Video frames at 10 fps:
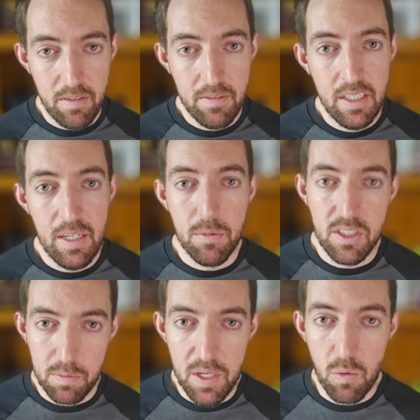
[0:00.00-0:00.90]
It would
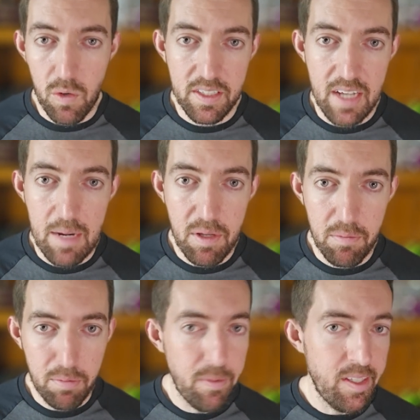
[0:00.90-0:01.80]
just be a one-time
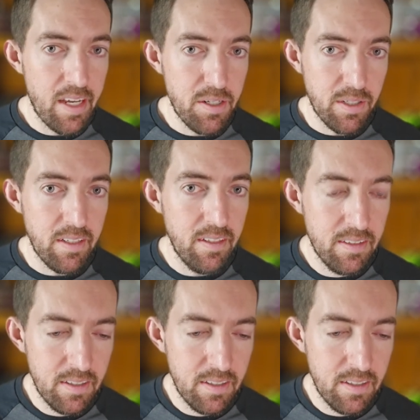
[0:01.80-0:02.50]
implementation.